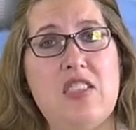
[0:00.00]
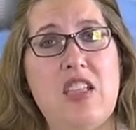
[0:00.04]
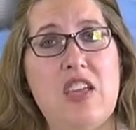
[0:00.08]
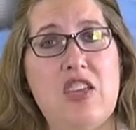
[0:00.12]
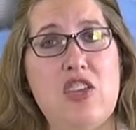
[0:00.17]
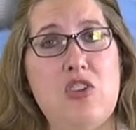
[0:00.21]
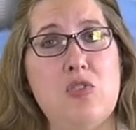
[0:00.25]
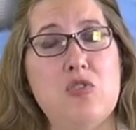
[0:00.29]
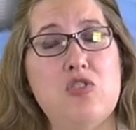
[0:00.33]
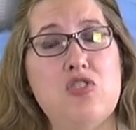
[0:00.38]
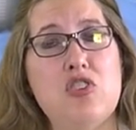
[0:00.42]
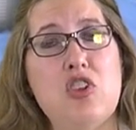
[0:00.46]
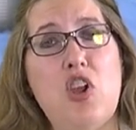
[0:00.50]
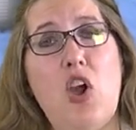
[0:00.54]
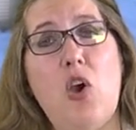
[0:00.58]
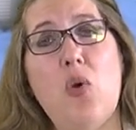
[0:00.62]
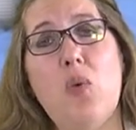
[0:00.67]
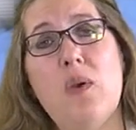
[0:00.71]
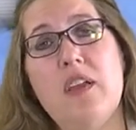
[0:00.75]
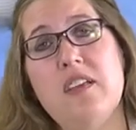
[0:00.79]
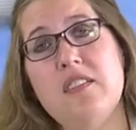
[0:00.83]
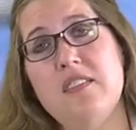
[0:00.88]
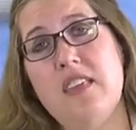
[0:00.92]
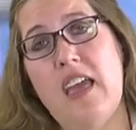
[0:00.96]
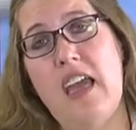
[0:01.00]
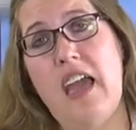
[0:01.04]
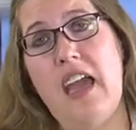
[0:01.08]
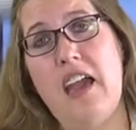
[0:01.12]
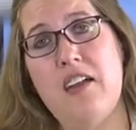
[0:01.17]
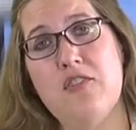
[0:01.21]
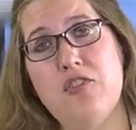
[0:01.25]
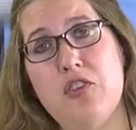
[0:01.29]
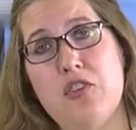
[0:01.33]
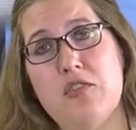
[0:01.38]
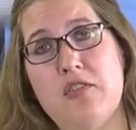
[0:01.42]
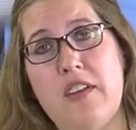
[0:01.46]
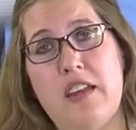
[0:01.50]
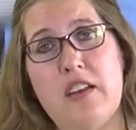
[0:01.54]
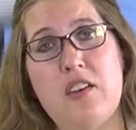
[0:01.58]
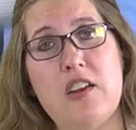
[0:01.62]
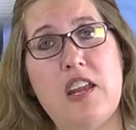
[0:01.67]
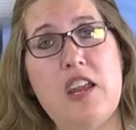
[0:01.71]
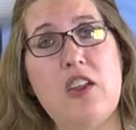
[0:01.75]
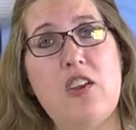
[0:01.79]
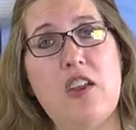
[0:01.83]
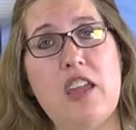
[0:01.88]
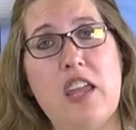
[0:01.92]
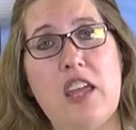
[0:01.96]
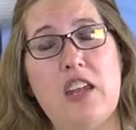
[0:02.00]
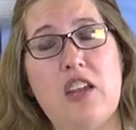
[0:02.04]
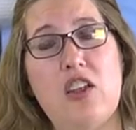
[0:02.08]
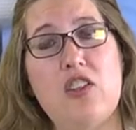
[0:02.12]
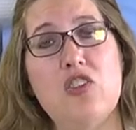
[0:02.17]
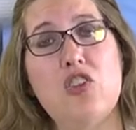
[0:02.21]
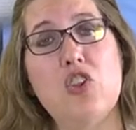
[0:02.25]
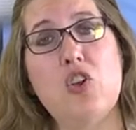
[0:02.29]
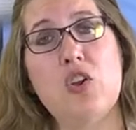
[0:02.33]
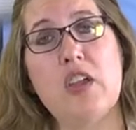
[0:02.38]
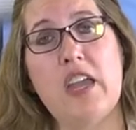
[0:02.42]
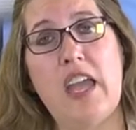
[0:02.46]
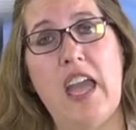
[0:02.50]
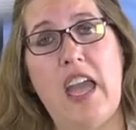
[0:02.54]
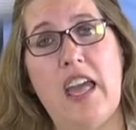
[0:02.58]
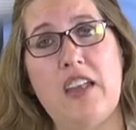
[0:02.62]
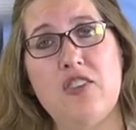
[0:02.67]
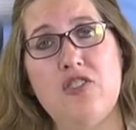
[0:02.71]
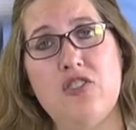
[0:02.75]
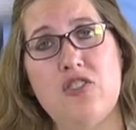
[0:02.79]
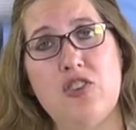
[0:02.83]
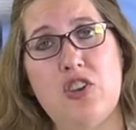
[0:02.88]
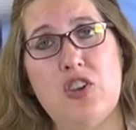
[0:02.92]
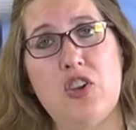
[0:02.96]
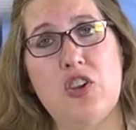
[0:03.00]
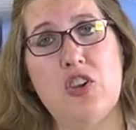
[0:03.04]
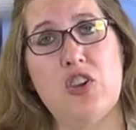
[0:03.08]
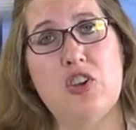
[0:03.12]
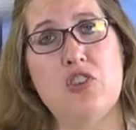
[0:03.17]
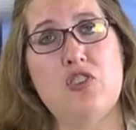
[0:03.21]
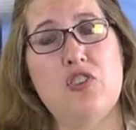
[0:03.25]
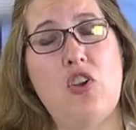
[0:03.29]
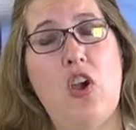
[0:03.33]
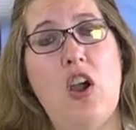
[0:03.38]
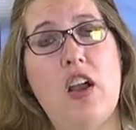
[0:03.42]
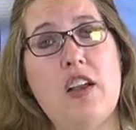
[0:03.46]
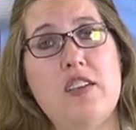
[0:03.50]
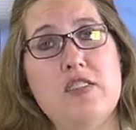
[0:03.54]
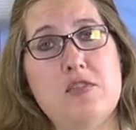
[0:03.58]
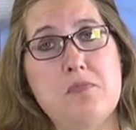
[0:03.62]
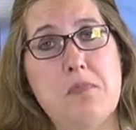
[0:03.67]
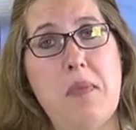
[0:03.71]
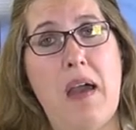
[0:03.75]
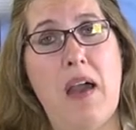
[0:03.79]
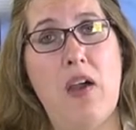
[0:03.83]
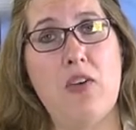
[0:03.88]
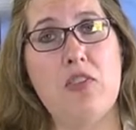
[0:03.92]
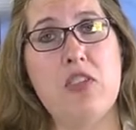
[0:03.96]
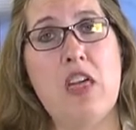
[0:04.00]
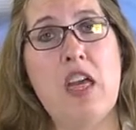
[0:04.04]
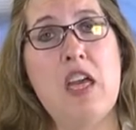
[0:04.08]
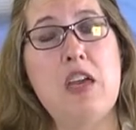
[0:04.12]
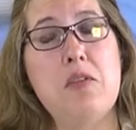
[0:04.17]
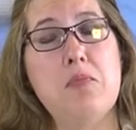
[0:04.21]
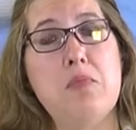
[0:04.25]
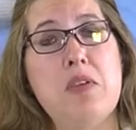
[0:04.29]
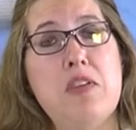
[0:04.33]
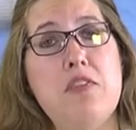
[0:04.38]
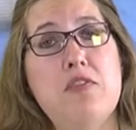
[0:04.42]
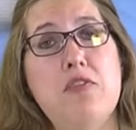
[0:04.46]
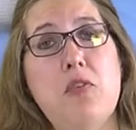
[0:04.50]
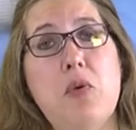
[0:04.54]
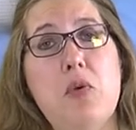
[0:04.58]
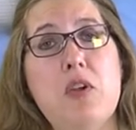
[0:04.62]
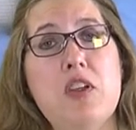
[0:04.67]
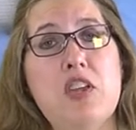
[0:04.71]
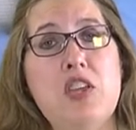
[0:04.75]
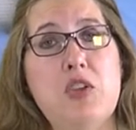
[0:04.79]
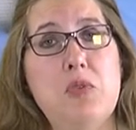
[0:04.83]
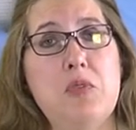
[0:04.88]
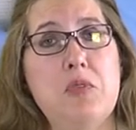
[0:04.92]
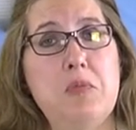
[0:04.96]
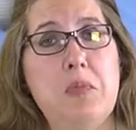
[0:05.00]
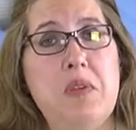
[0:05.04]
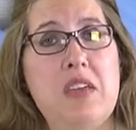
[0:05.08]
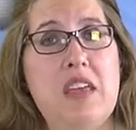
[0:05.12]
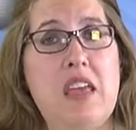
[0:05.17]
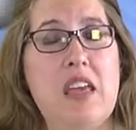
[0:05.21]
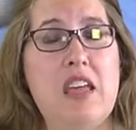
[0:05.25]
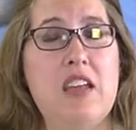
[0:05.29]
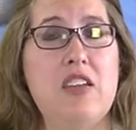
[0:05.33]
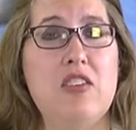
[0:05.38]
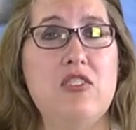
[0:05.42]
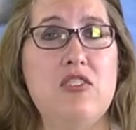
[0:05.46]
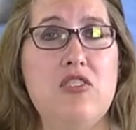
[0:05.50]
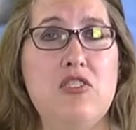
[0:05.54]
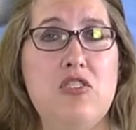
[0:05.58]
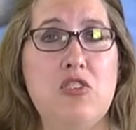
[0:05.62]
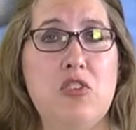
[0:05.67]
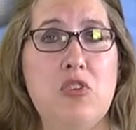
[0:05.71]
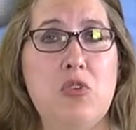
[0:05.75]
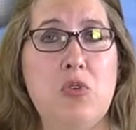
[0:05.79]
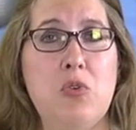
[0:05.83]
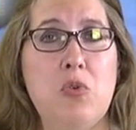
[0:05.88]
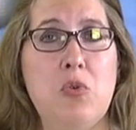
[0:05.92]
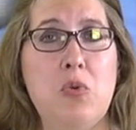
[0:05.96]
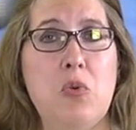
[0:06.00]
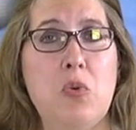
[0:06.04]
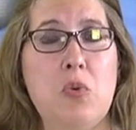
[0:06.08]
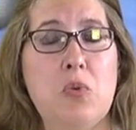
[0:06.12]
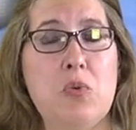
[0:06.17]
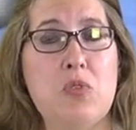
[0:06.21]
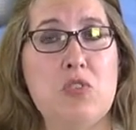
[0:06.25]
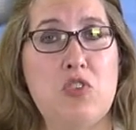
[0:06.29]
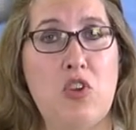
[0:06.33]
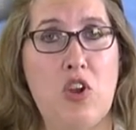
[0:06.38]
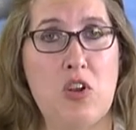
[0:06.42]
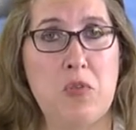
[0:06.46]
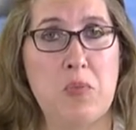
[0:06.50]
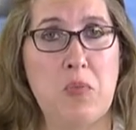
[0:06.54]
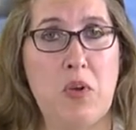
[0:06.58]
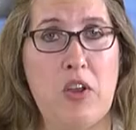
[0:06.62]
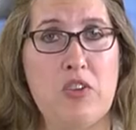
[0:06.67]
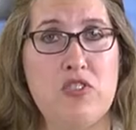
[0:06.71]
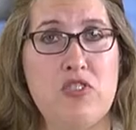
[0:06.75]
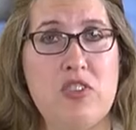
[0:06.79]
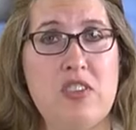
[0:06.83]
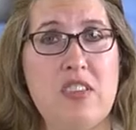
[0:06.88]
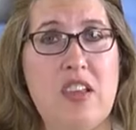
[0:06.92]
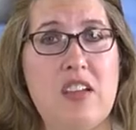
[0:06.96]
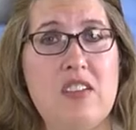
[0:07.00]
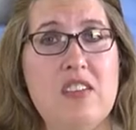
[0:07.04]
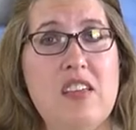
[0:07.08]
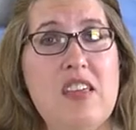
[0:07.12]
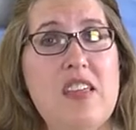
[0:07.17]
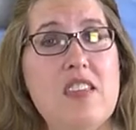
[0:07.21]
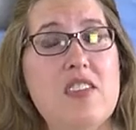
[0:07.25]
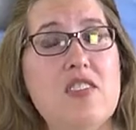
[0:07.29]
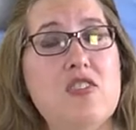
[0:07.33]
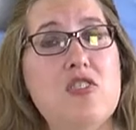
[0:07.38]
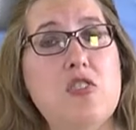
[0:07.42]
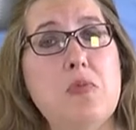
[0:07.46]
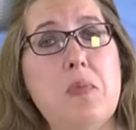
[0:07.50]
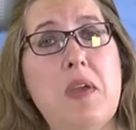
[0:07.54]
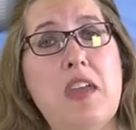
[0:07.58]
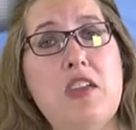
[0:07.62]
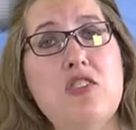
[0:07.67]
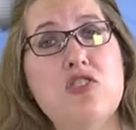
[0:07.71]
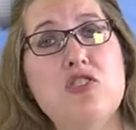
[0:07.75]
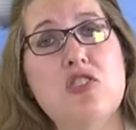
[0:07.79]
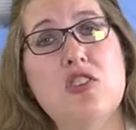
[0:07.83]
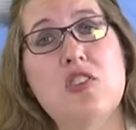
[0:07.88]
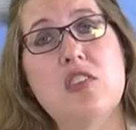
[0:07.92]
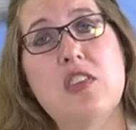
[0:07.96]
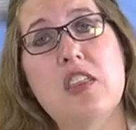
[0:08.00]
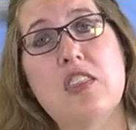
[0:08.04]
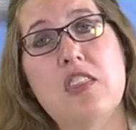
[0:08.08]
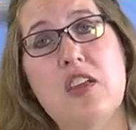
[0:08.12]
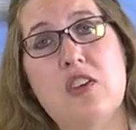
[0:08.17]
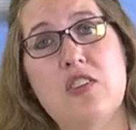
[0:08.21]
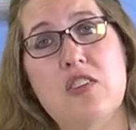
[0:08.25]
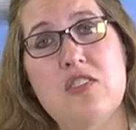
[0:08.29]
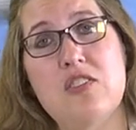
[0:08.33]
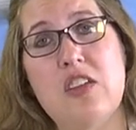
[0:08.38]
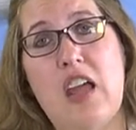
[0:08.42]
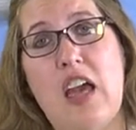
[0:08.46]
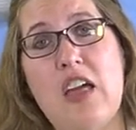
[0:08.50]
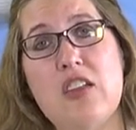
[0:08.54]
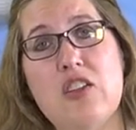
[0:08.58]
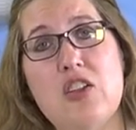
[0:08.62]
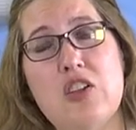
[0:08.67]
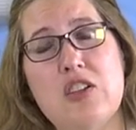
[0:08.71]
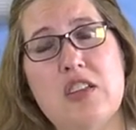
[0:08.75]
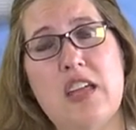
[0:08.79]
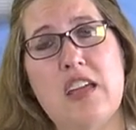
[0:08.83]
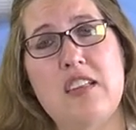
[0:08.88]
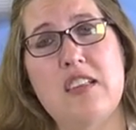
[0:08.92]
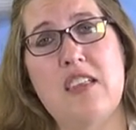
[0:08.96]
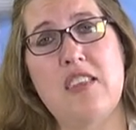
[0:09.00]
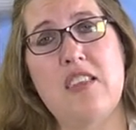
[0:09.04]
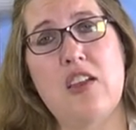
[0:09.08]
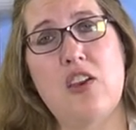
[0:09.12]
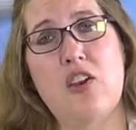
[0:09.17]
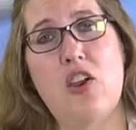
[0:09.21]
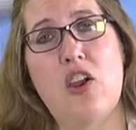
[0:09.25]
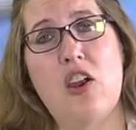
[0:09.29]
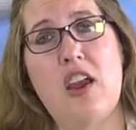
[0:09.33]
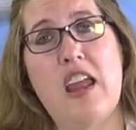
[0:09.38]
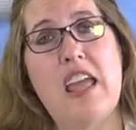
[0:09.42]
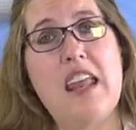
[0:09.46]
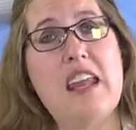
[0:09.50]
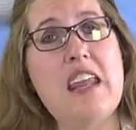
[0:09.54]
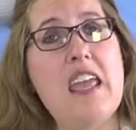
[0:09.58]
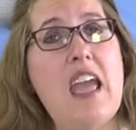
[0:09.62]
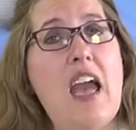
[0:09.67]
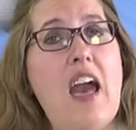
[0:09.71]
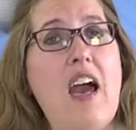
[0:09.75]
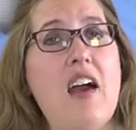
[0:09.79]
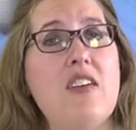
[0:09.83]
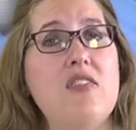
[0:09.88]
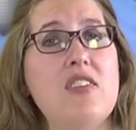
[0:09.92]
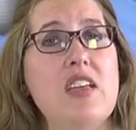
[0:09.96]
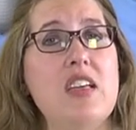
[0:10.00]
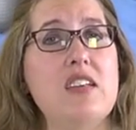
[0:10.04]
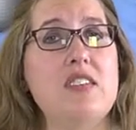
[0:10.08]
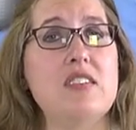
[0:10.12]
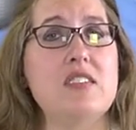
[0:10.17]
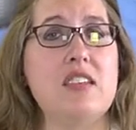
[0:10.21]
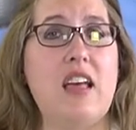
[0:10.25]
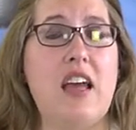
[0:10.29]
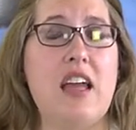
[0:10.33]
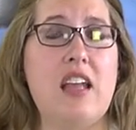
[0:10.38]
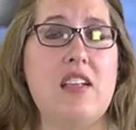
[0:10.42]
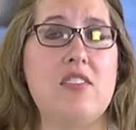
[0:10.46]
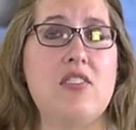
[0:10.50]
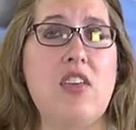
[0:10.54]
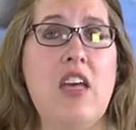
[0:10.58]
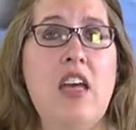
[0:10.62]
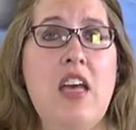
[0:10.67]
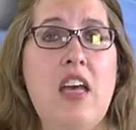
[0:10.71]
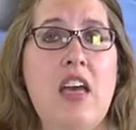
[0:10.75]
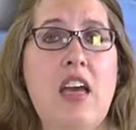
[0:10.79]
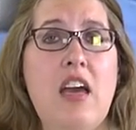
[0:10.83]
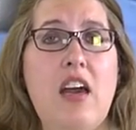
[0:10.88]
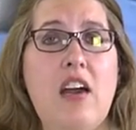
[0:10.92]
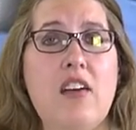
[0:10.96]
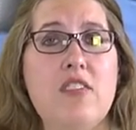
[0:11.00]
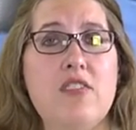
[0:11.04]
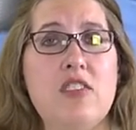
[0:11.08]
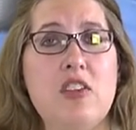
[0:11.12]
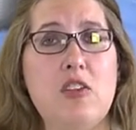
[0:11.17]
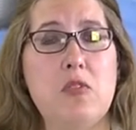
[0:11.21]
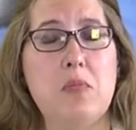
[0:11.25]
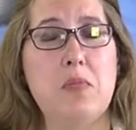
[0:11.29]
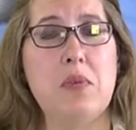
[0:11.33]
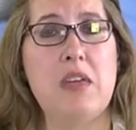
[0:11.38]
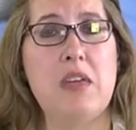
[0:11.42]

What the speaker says: you should always have your veterinarian look at your dog's mouth before you would begin to start brushing the teeth to make sure that there does not look like that there are any obvious signs of there